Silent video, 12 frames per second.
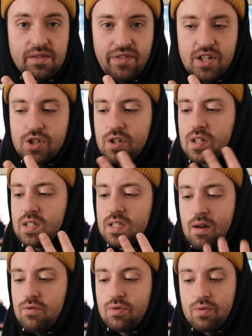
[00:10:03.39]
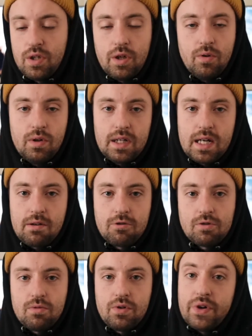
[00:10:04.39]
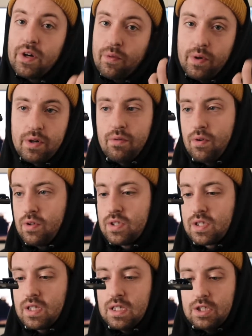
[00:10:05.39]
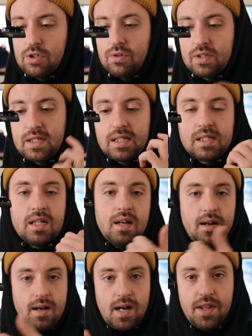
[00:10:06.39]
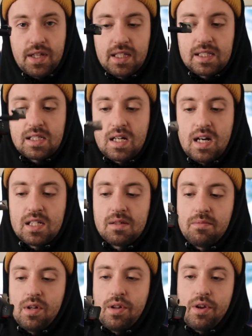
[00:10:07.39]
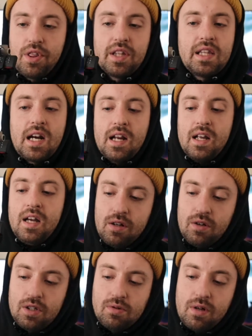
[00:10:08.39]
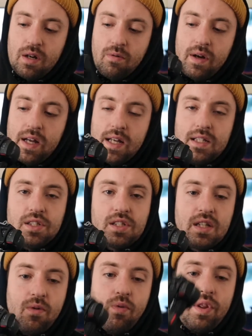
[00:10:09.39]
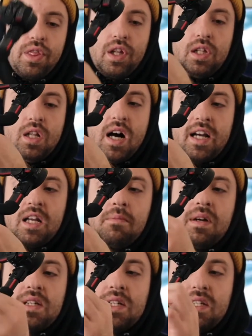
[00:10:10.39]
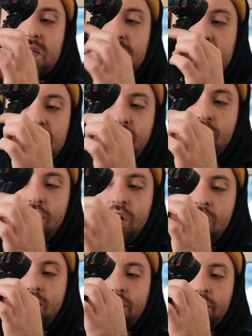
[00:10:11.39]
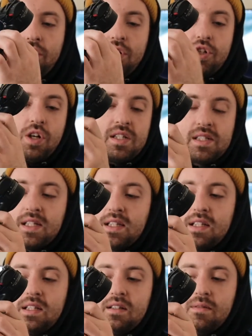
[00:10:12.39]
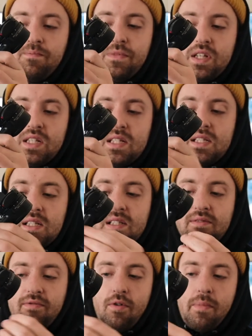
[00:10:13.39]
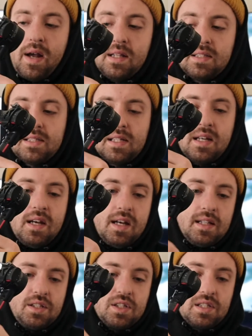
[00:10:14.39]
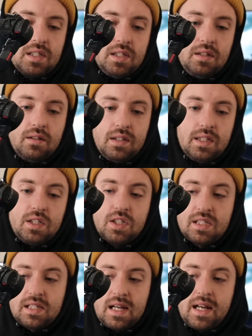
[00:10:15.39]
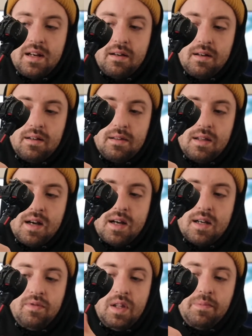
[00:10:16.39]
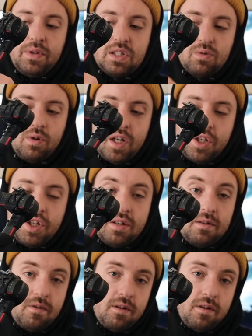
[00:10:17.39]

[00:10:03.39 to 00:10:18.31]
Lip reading: feature, and it was really cool, and I was wondering when Ronen's gonna introduce this. I think this is awesome. The other thing that I noticed right away is what the locking mechanisms for when you're adjusting the distance for balancing. It's just literally just slide, unlock, flip the switch.